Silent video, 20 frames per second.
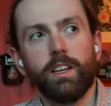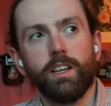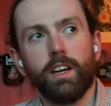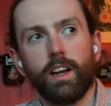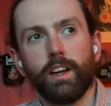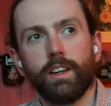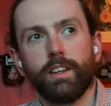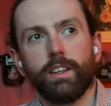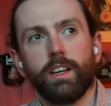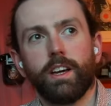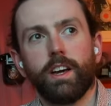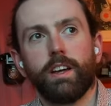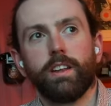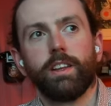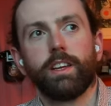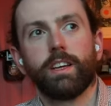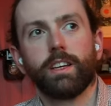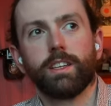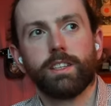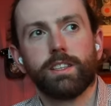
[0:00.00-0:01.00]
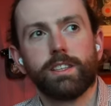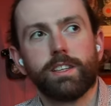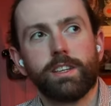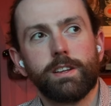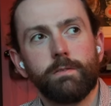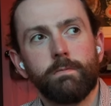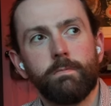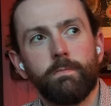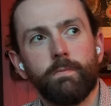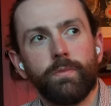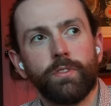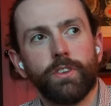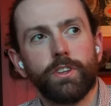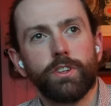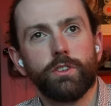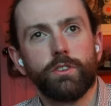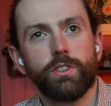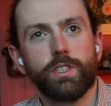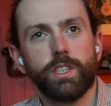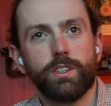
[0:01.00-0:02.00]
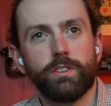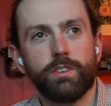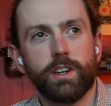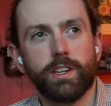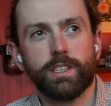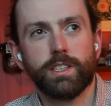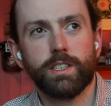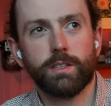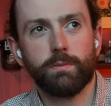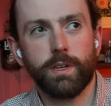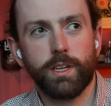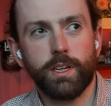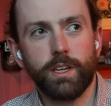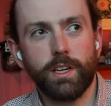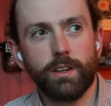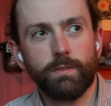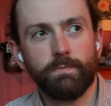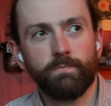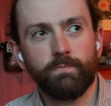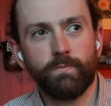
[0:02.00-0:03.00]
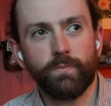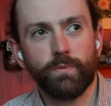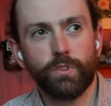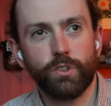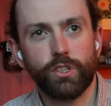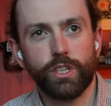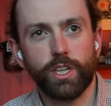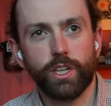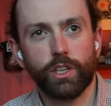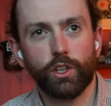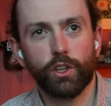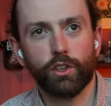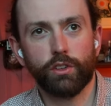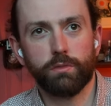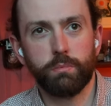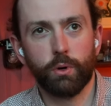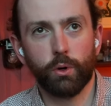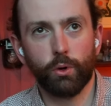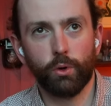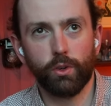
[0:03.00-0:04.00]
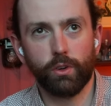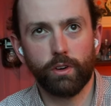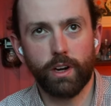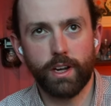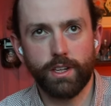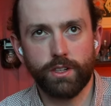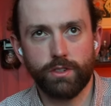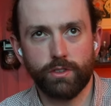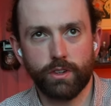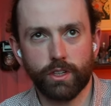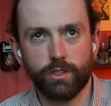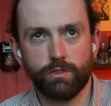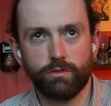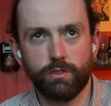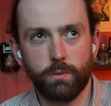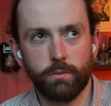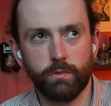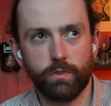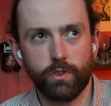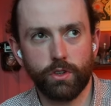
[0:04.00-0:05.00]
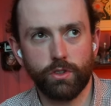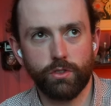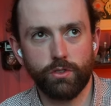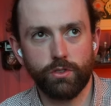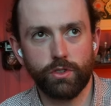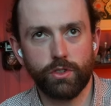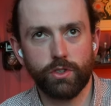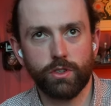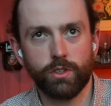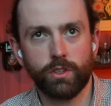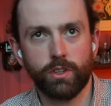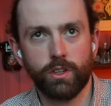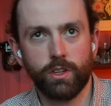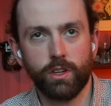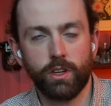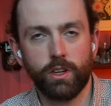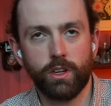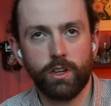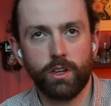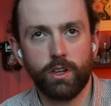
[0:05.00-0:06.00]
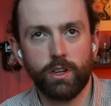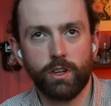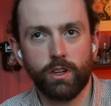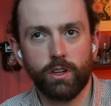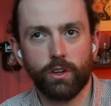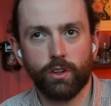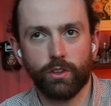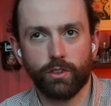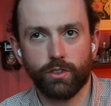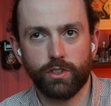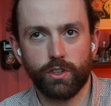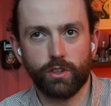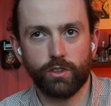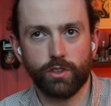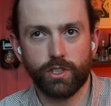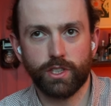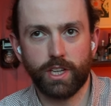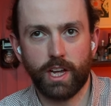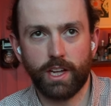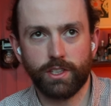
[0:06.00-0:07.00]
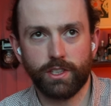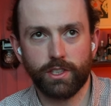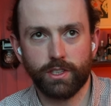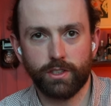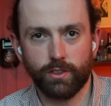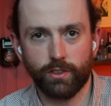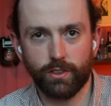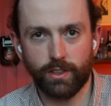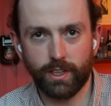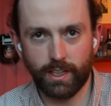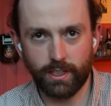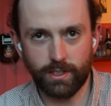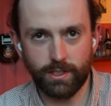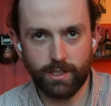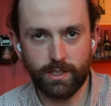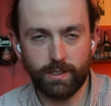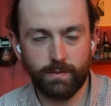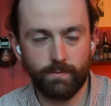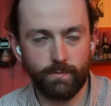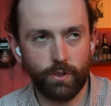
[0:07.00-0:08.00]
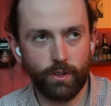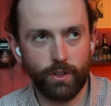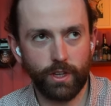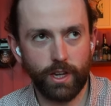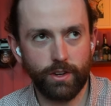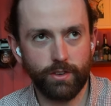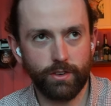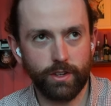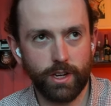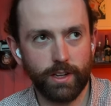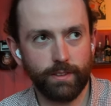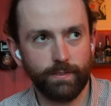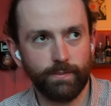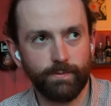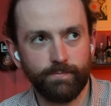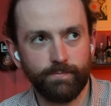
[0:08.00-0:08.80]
And I think it's always interesting to me. You see a lot of polarized or extreme views on or stances on things on the internet.